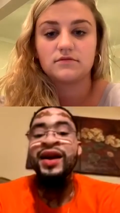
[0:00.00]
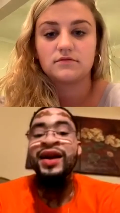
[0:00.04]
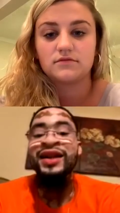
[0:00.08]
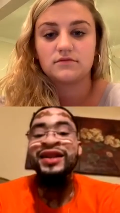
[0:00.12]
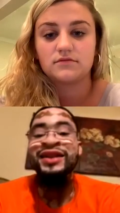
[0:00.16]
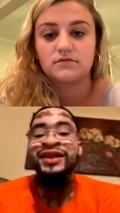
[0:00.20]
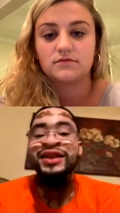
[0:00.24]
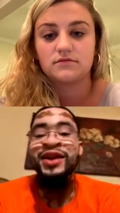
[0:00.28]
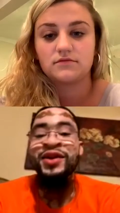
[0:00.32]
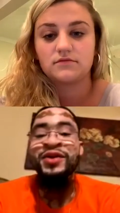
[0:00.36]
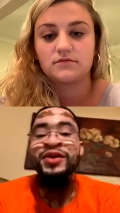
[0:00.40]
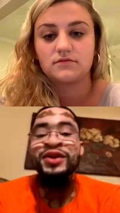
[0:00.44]

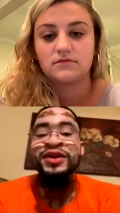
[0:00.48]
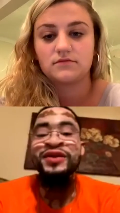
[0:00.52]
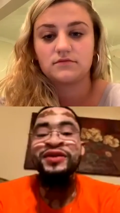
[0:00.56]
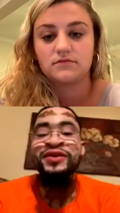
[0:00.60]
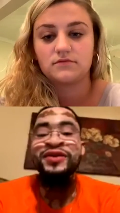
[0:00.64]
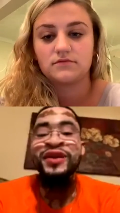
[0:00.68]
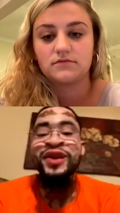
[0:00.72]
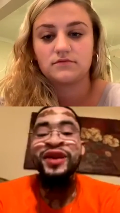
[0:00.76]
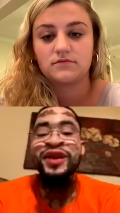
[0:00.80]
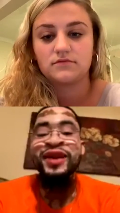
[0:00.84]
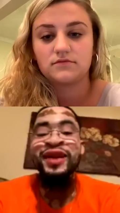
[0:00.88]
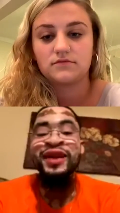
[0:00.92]
Speaker 1: so it's
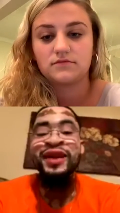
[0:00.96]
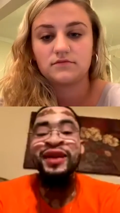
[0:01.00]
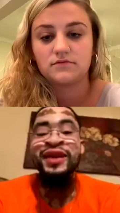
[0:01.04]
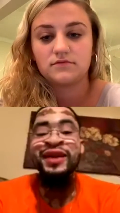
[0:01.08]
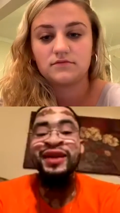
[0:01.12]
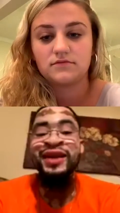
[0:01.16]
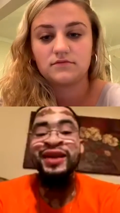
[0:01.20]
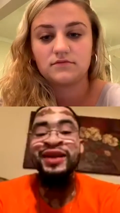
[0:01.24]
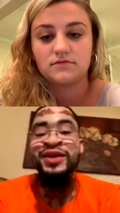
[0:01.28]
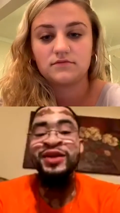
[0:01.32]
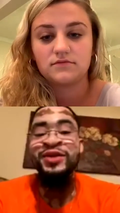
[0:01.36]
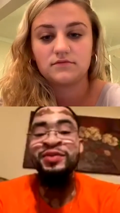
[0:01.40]
funny
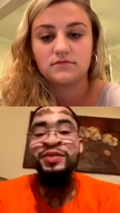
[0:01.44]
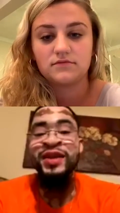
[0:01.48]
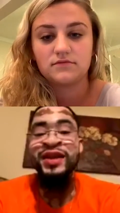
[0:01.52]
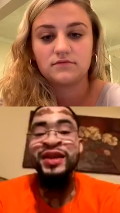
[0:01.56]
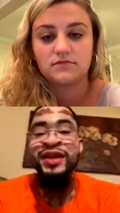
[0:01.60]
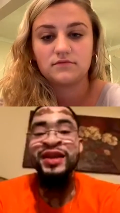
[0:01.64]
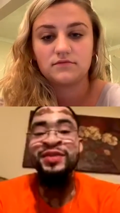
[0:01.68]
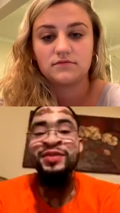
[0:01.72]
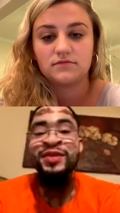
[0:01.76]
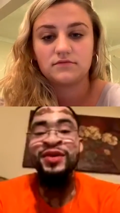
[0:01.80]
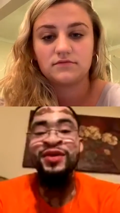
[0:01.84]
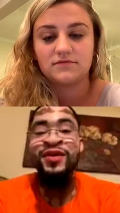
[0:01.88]
that you
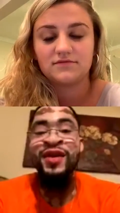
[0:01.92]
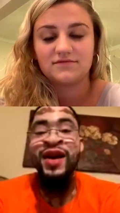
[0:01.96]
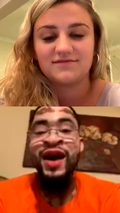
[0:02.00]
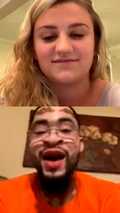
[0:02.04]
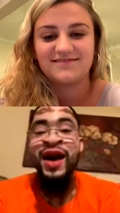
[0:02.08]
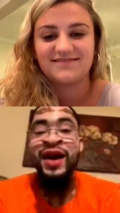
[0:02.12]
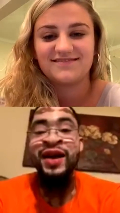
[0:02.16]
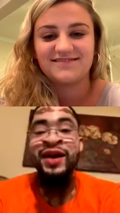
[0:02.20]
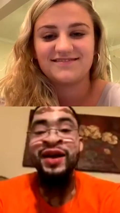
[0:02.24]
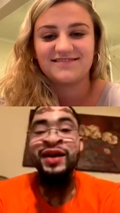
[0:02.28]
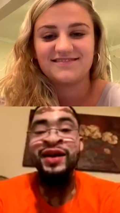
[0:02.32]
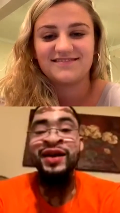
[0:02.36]
mentioned
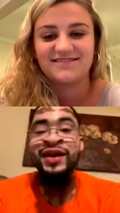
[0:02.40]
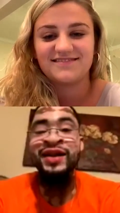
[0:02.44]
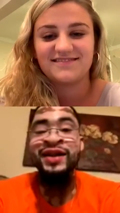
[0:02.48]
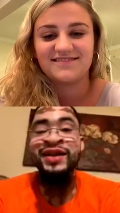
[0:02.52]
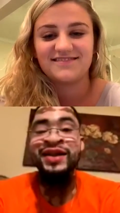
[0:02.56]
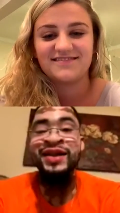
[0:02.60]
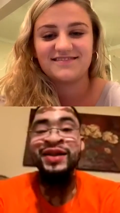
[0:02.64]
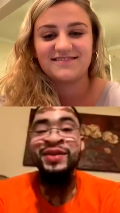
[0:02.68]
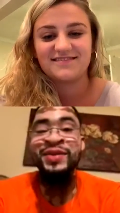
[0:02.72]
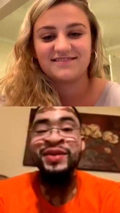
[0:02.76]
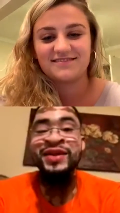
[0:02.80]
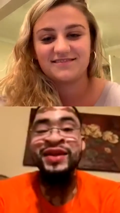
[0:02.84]
Mariah because
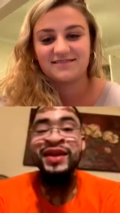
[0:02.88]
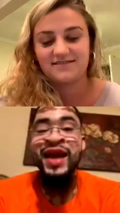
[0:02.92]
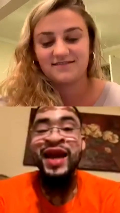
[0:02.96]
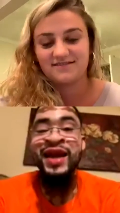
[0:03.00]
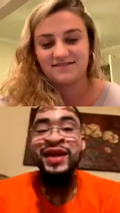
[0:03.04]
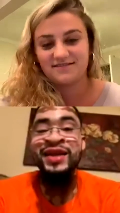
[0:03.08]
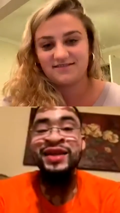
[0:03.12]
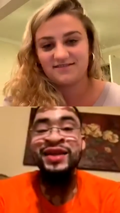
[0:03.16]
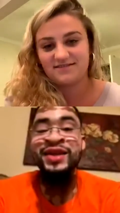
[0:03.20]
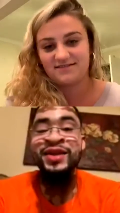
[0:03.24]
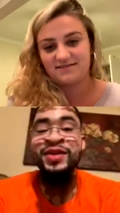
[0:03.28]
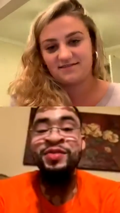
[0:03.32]
she was
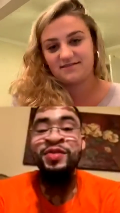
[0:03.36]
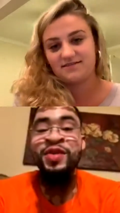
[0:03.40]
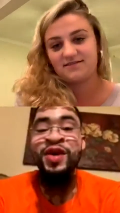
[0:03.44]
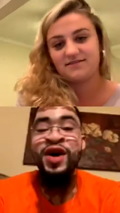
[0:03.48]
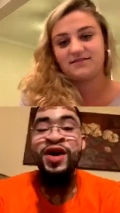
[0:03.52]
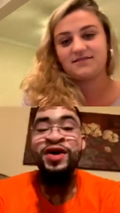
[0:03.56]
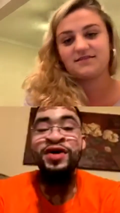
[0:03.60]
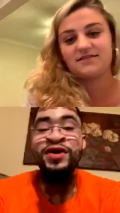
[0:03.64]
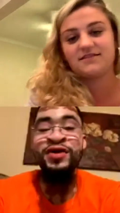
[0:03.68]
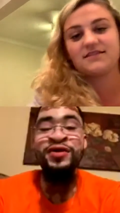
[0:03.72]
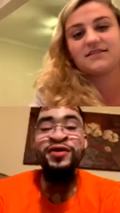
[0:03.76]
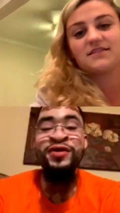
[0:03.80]
actually a
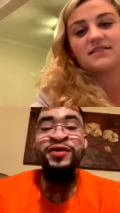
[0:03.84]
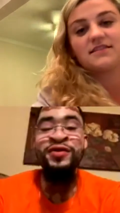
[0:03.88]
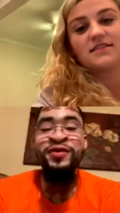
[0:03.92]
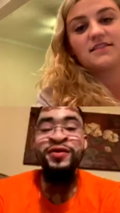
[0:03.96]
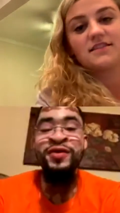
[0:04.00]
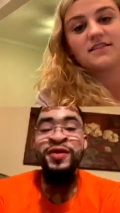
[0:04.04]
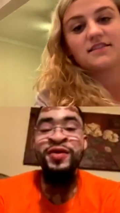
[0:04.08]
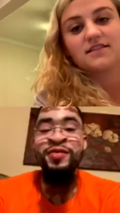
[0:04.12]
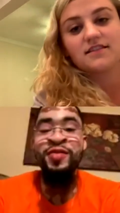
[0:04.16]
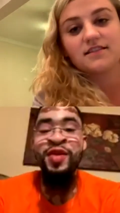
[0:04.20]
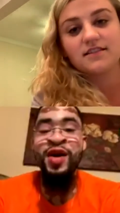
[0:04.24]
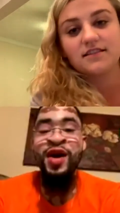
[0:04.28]
part of
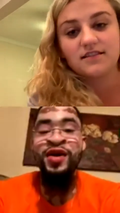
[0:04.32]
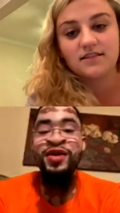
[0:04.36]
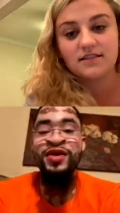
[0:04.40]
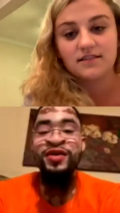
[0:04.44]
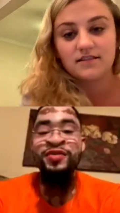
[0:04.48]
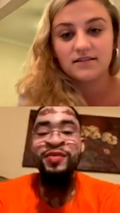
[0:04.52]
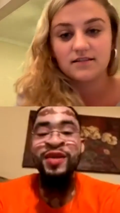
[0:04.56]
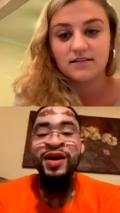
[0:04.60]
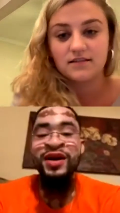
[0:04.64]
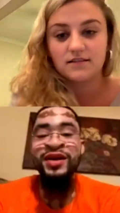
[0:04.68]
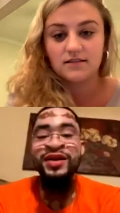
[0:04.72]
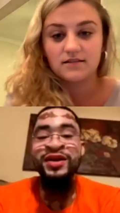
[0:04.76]
a part of
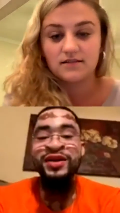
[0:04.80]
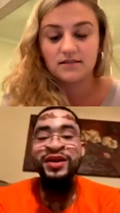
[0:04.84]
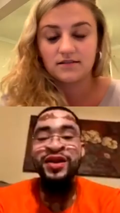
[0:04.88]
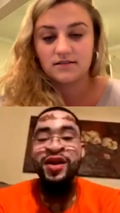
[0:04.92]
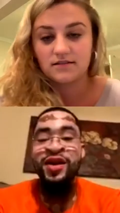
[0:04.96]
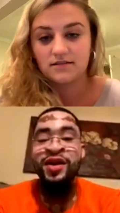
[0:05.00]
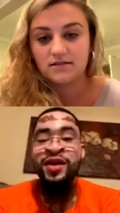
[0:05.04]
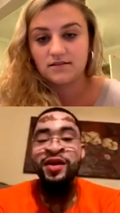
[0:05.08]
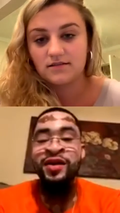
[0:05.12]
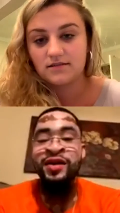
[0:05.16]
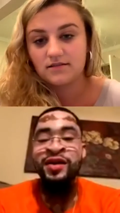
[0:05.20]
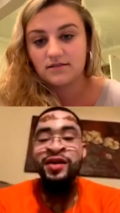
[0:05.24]
my
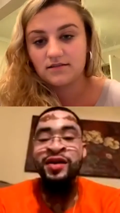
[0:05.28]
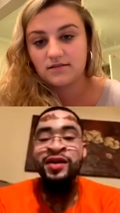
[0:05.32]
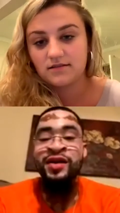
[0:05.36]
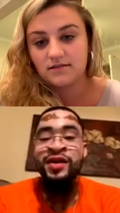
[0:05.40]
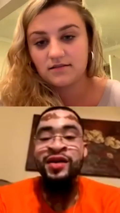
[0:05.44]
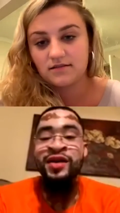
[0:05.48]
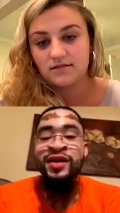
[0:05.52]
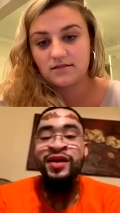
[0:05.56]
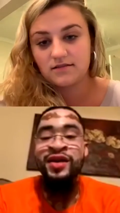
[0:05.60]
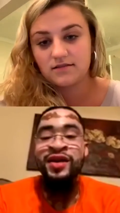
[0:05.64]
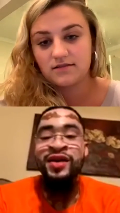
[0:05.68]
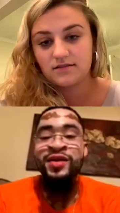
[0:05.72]
start.
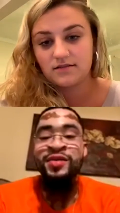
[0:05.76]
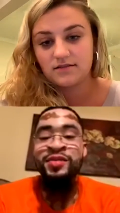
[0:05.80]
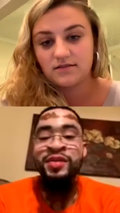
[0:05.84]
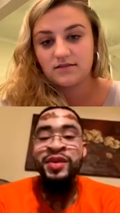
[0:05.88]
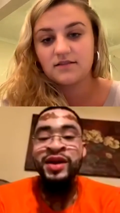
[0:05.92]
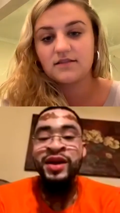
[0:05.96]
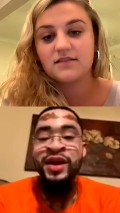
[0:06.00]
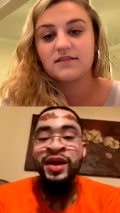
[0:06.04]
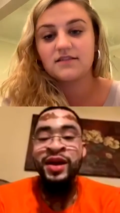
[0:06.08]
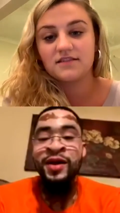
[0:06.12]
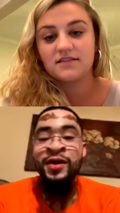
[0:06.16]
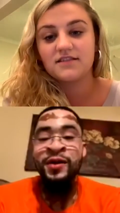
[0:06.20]
But
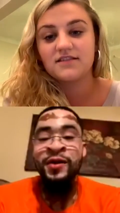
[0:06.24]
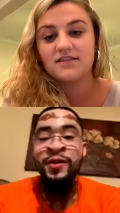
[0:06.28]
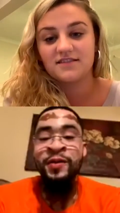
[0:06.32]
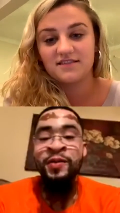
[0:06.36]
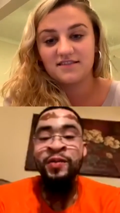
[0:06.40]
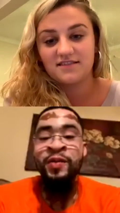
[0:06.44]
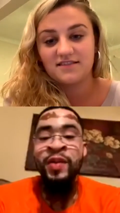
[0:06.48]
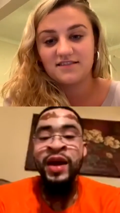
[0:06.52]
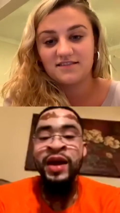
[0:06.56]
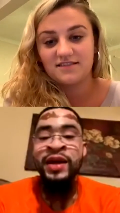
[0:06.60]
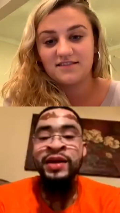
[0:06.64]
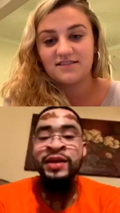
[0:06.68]
um,
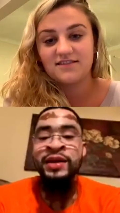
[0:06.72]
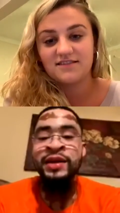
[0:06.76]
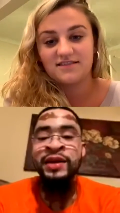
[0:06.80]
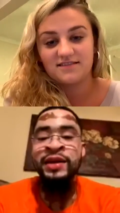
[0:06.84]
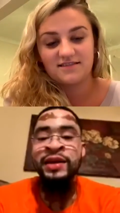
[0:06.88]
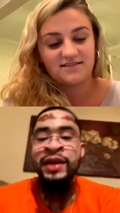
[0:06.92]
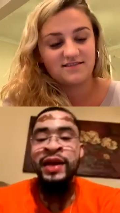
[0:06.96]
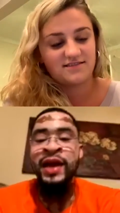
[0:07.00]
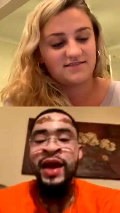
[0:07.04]
basically, I